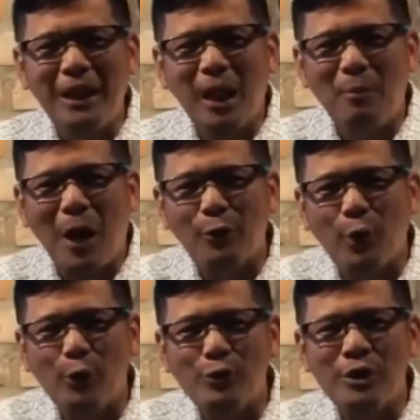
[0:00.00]
about
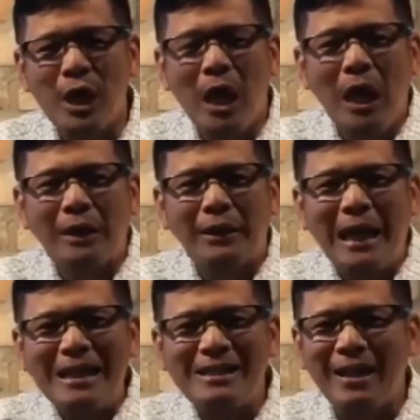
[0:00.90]
those
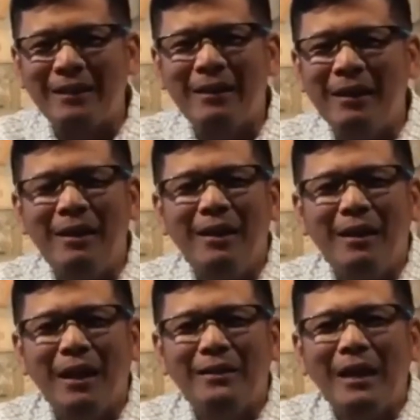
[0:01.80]
things that
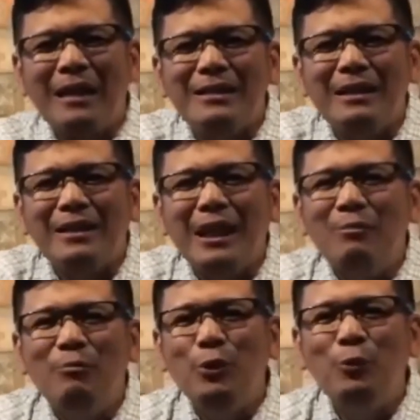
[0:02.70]
doesn't
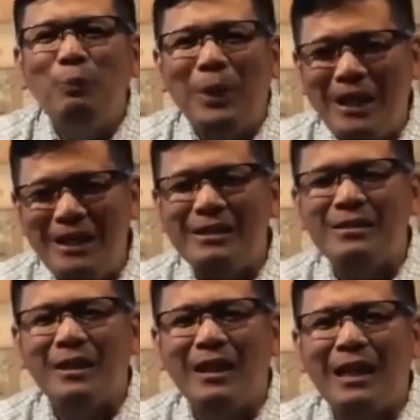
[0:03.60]
give you peace,
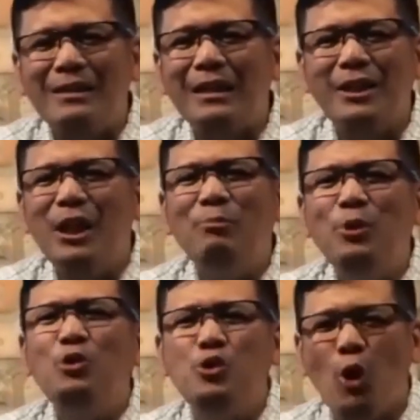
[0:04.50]
that doesn't give
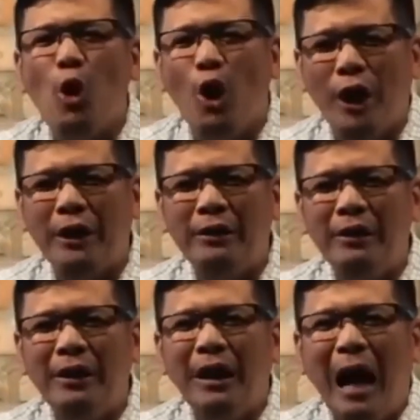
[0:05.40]
you joy.
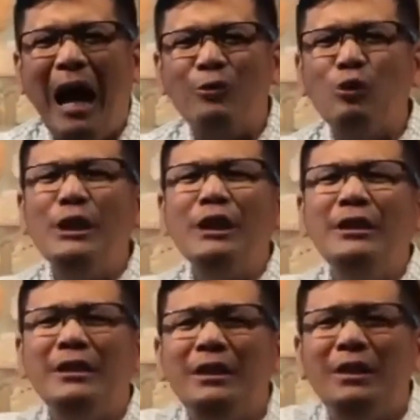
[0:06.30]
Actually,
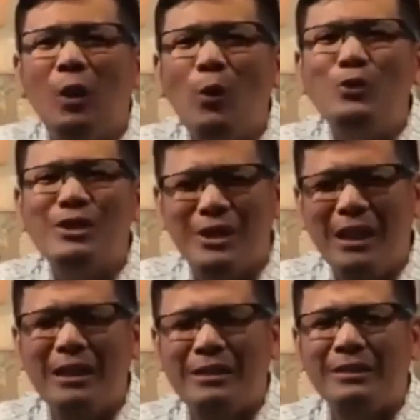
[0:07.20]
those
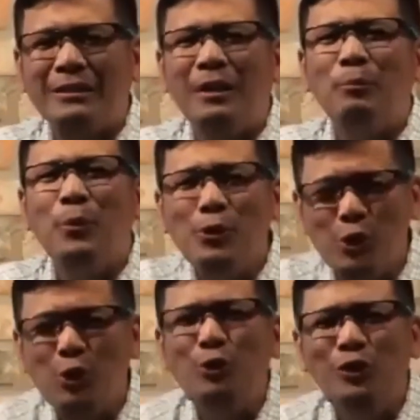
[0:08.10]
things
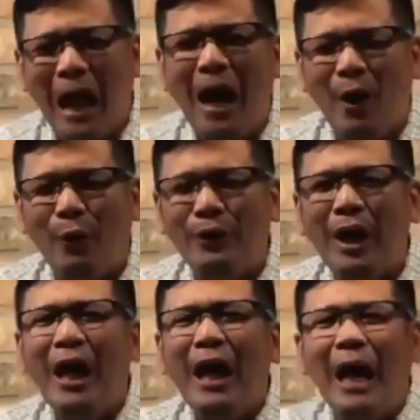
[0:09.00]
put you down.
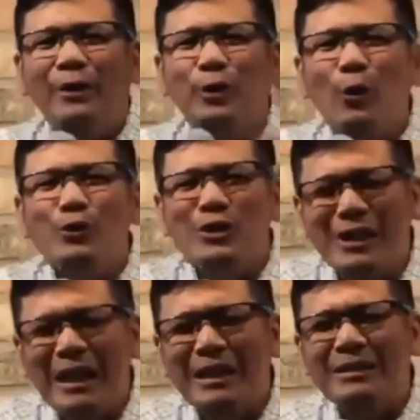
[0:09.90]
And those
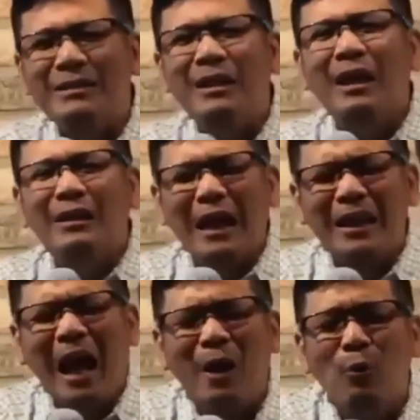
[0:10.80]
things that
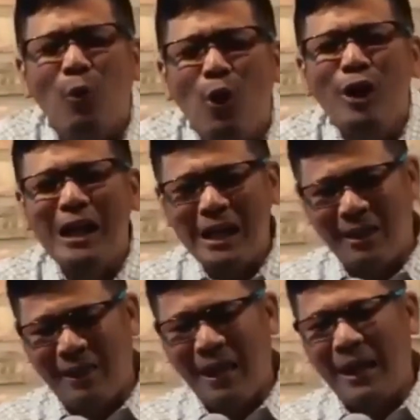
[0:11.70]
are worldly
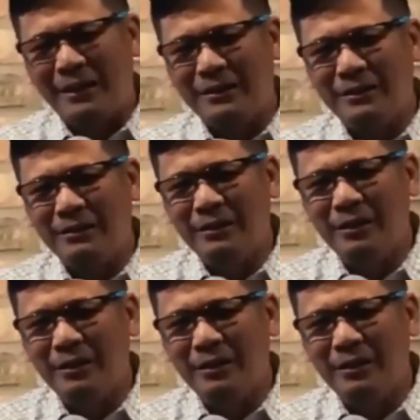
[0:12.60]
things.